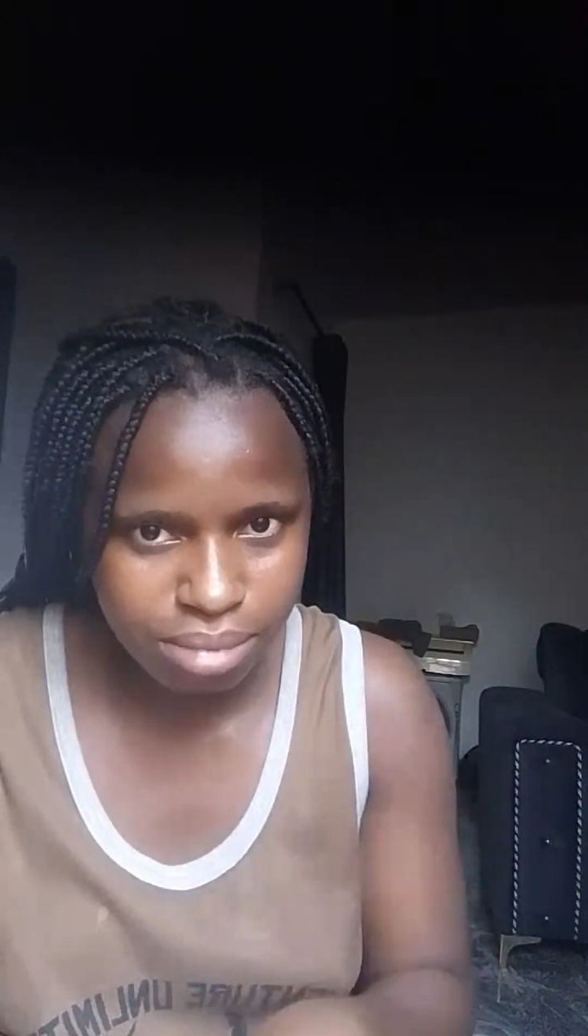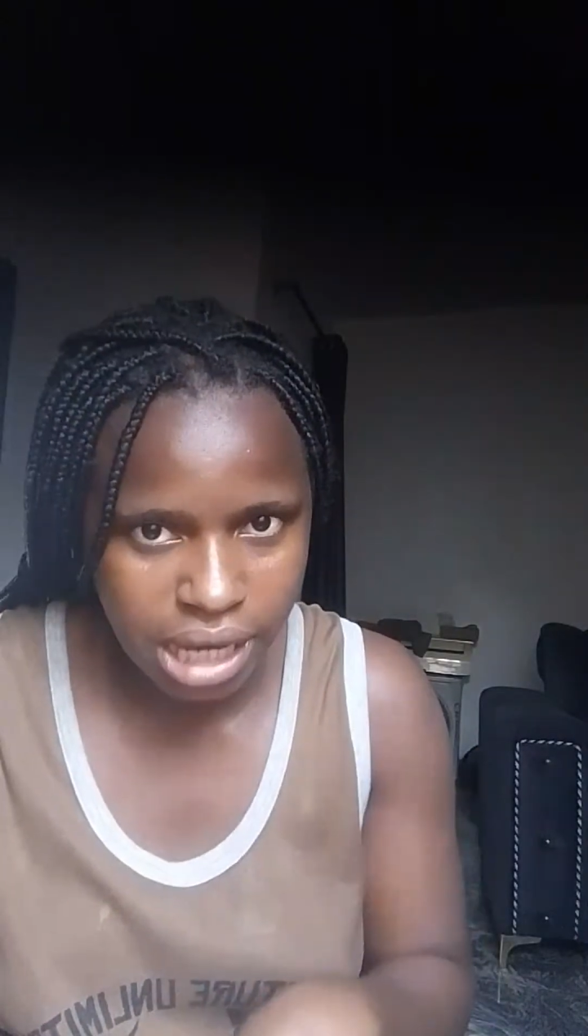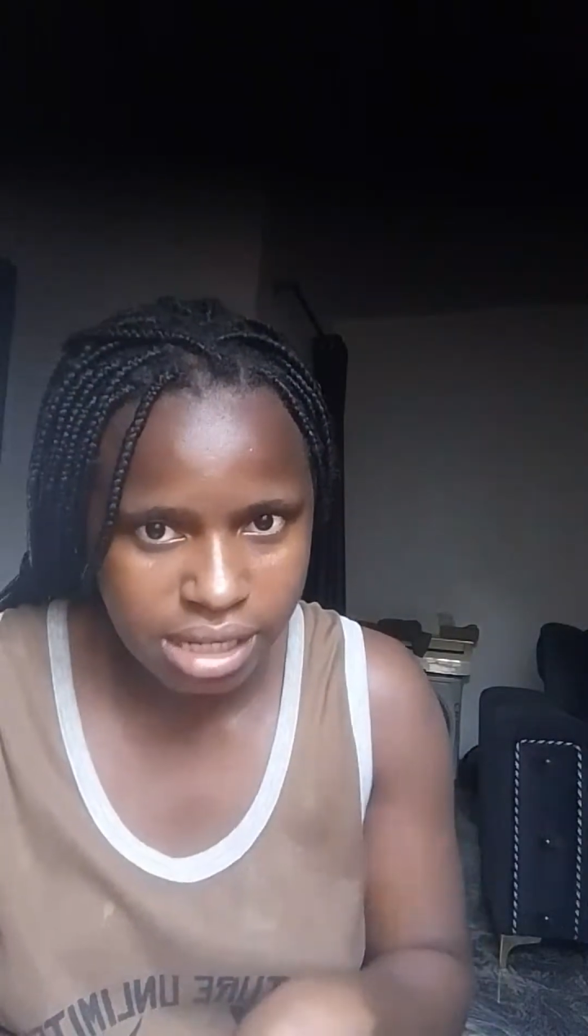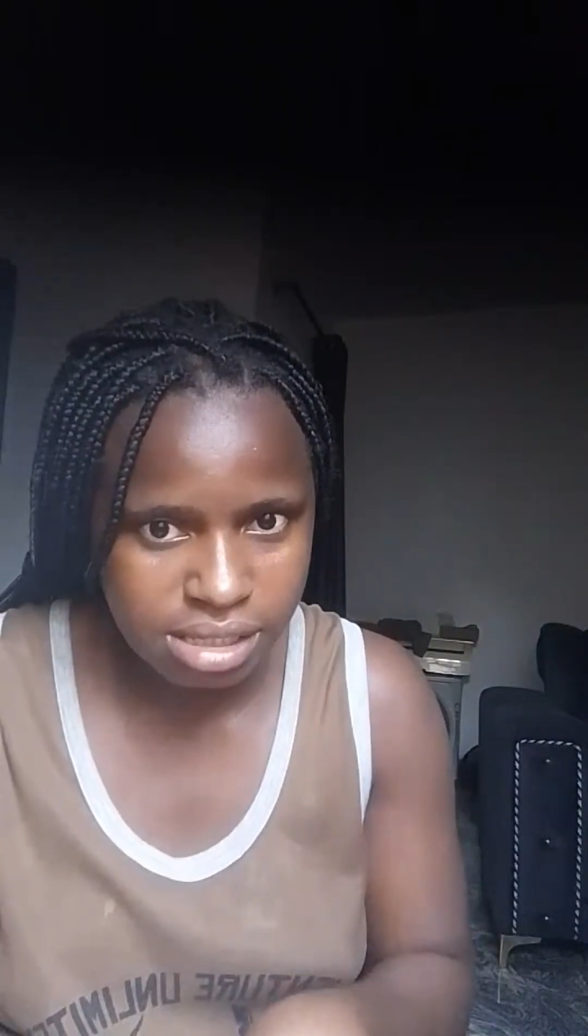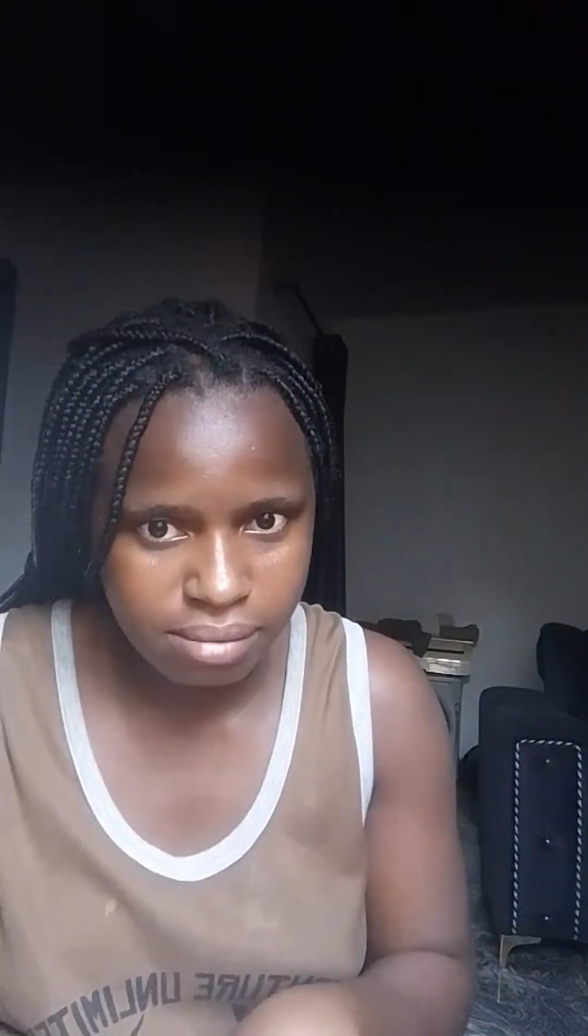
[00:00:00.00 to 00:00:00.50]

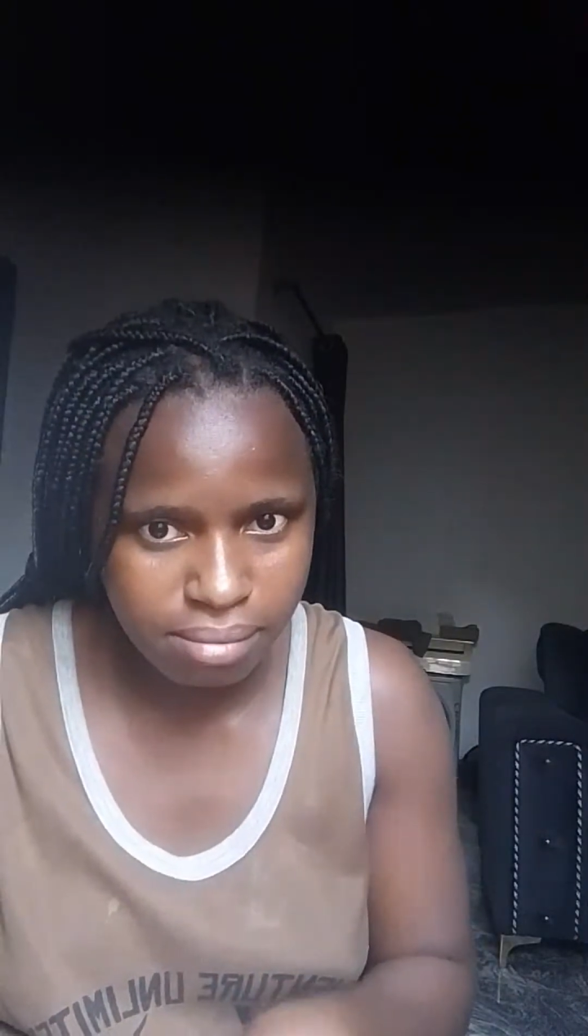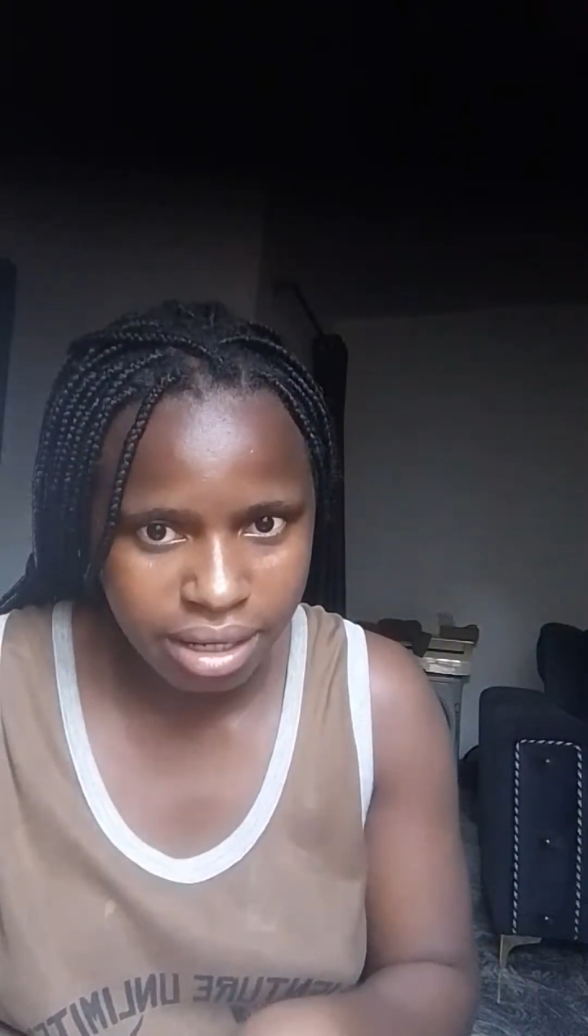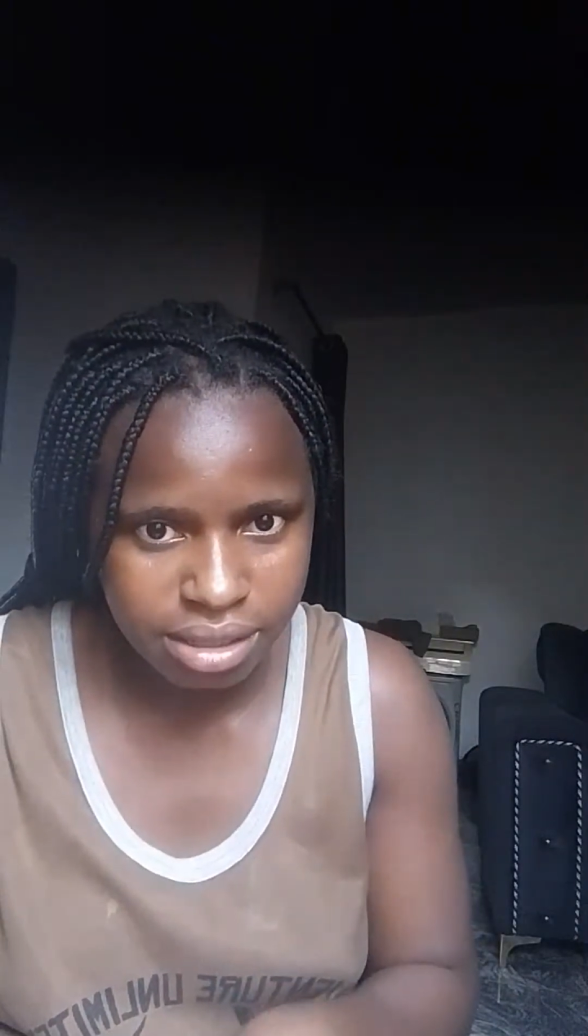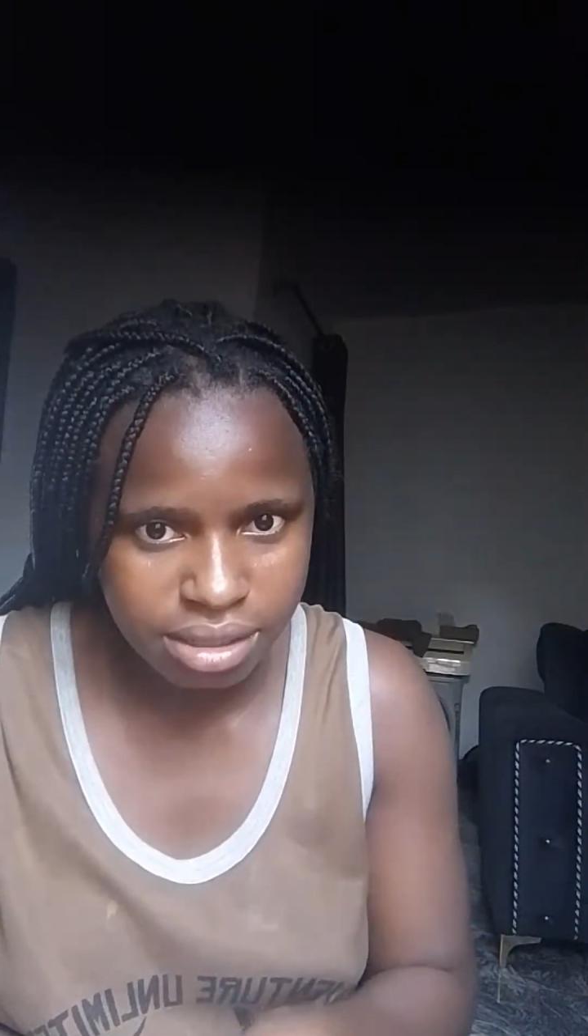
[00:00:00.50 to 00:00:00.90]
this in mind.